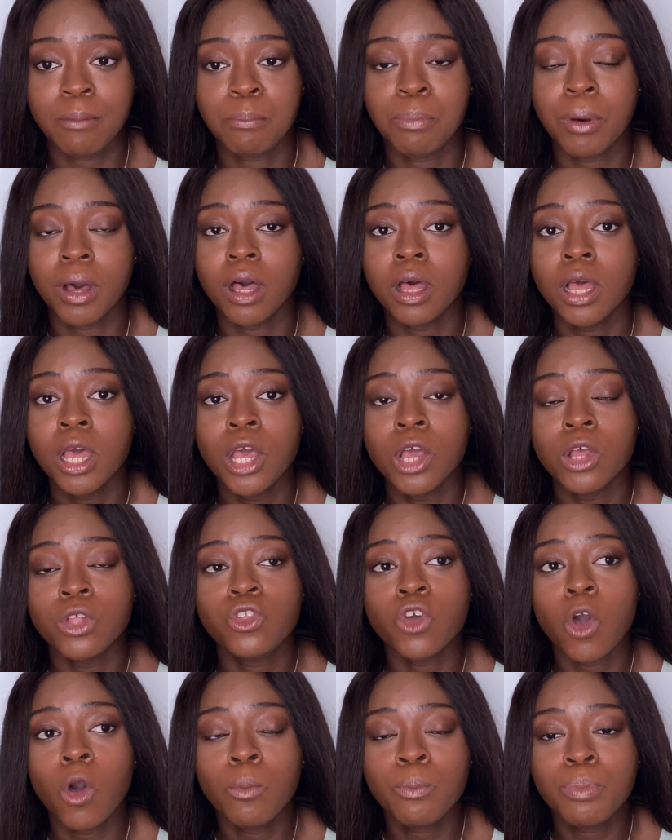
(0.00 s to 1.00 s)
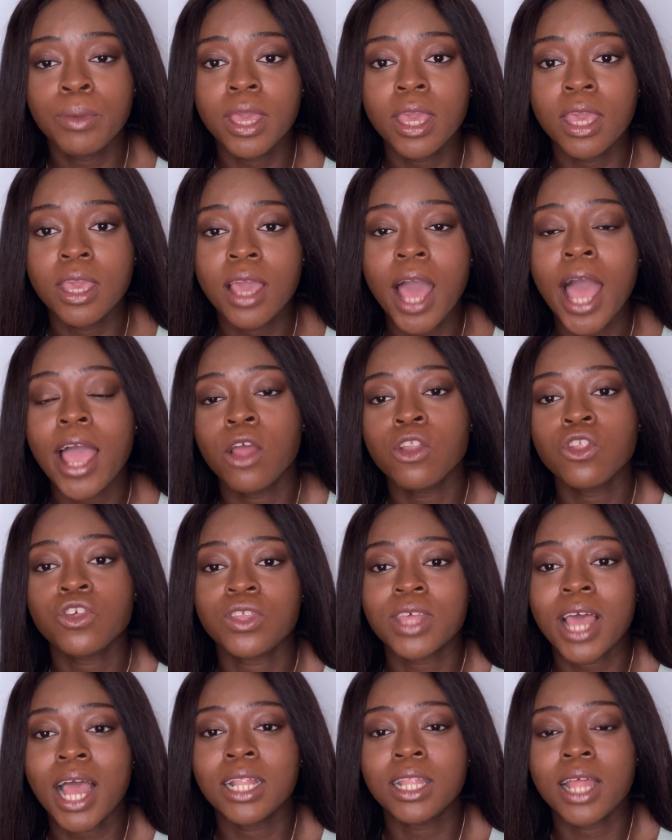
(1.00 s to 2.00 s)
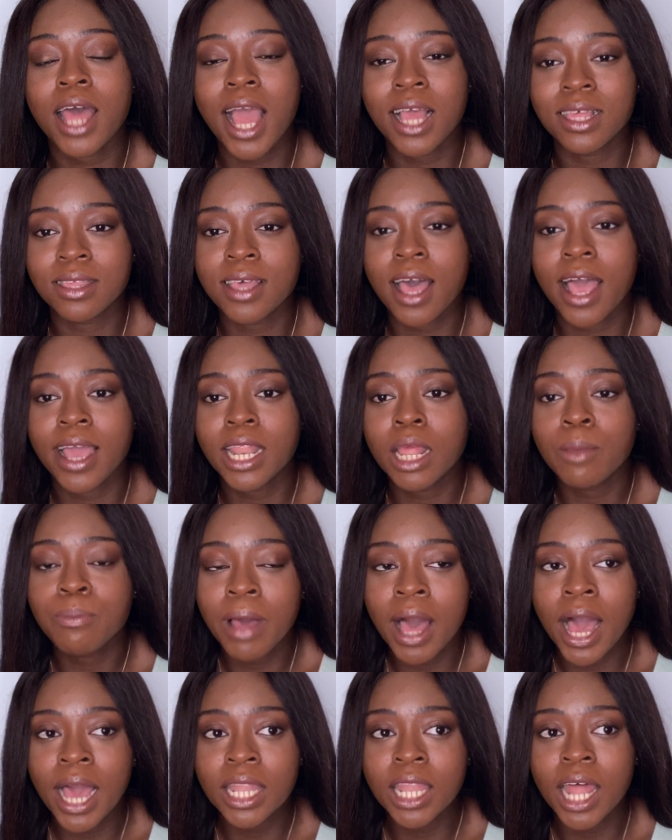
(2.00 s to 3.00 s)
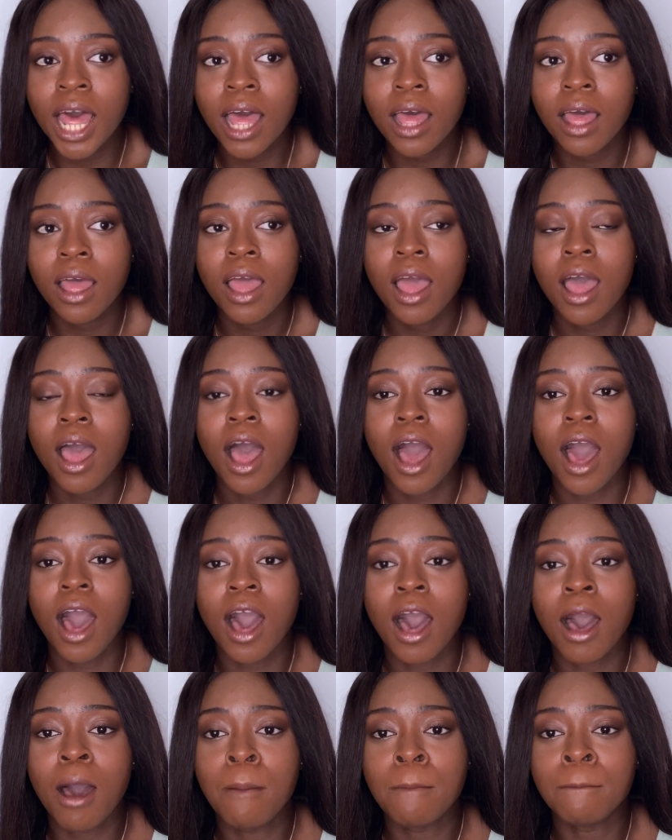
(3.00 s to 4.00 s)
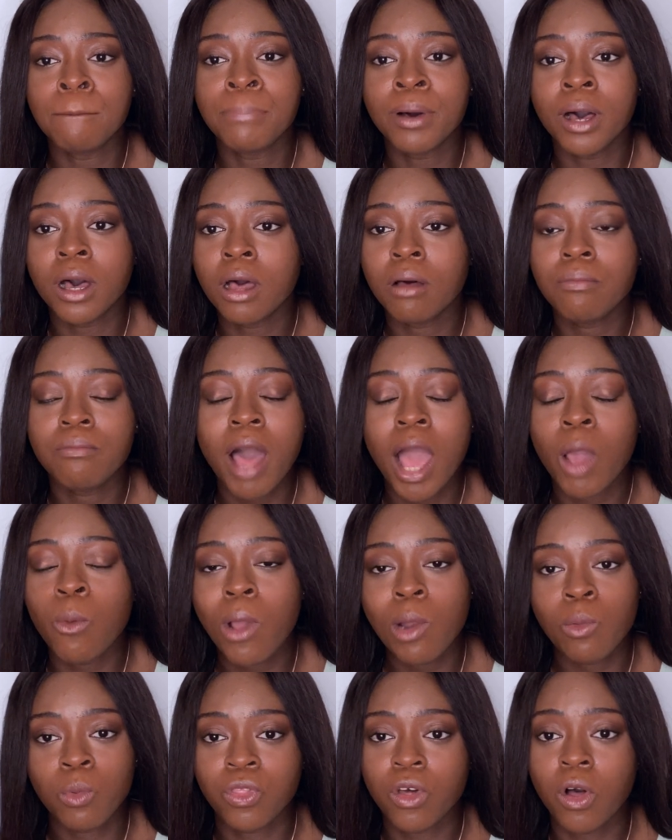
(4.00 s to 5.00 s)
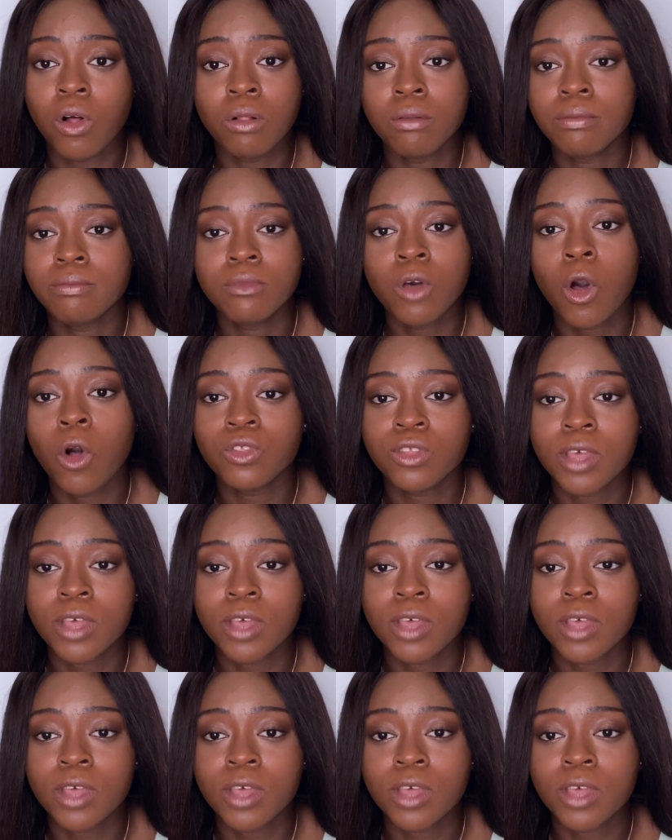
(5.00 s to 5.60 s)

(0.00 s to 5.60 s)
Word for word: But don't be, I understand the anxiety behind that, um, but I went with all, all